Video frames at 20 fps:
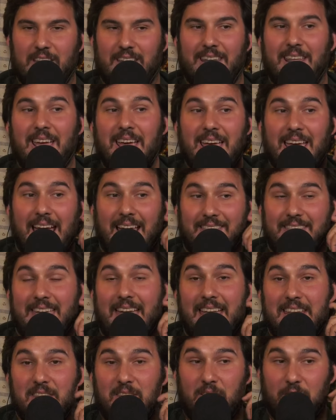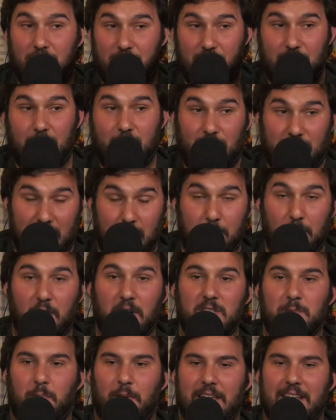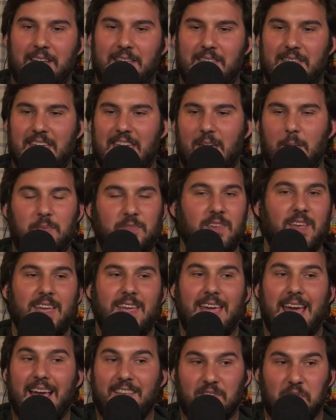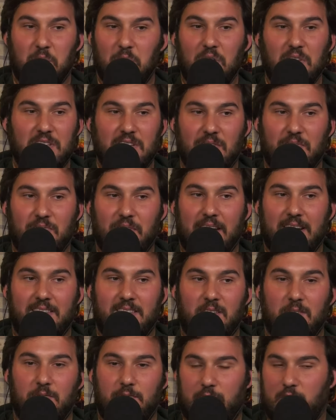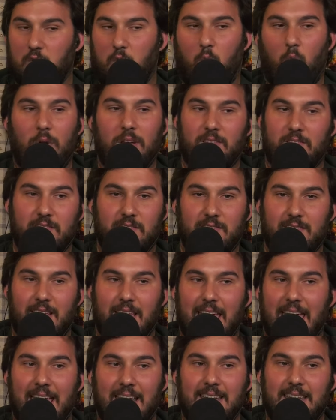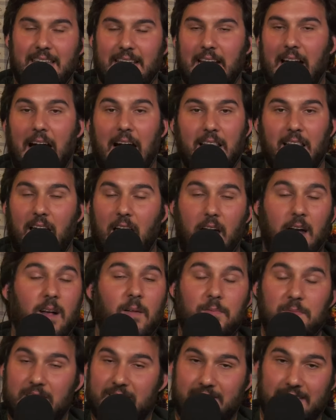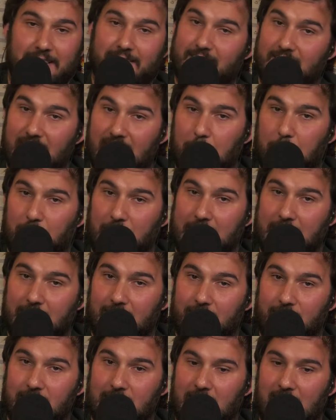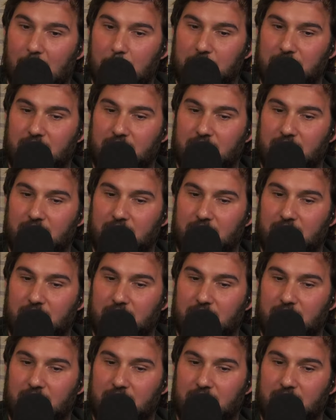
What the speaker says: And at the end of Tim Burton's Planet of the Apes, it has a really effective twist ending, a la the '68 Planet of the Apes.